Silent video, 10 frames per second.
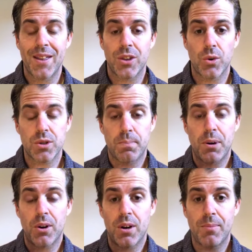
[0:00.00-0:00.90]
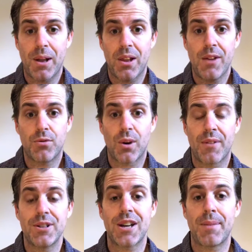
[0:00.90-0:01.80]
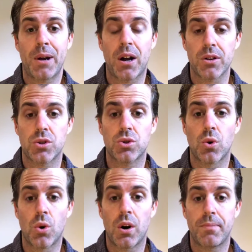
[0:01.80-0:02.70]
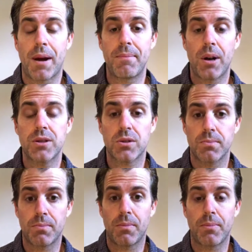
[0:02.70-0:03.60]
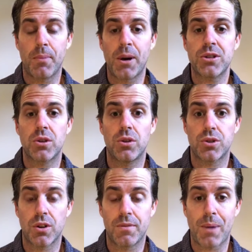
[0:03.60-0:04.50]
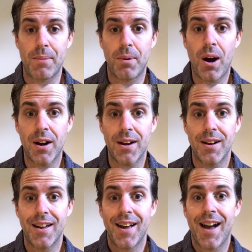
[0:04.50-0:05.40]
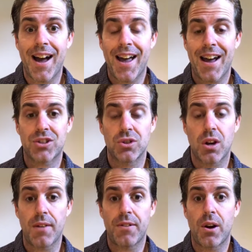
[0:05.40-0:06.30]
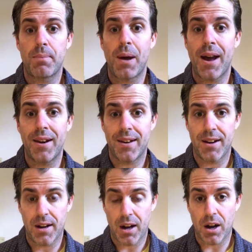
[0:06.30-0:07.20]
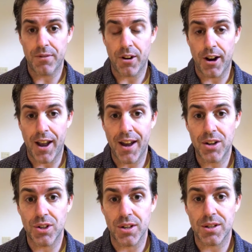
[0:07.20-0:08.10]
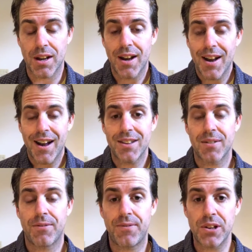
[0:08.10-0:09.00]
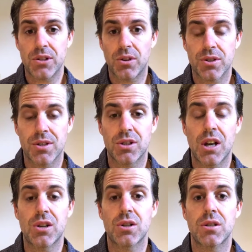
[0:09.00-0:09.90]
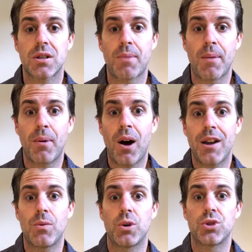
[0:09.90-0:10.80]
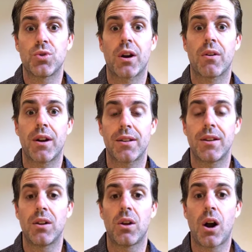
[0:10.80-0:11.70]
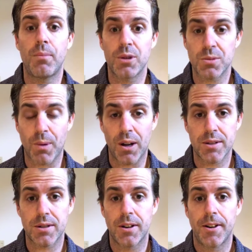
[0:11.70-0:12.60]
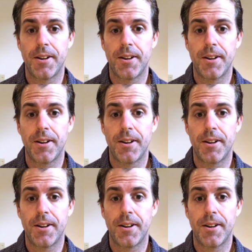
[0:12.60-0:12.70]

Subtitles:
There was a period in my life where every time I got sore in the musculature of my body, I actually got very panicky and I got very anxious, and the physical sensations in my body were triggering the alarm response.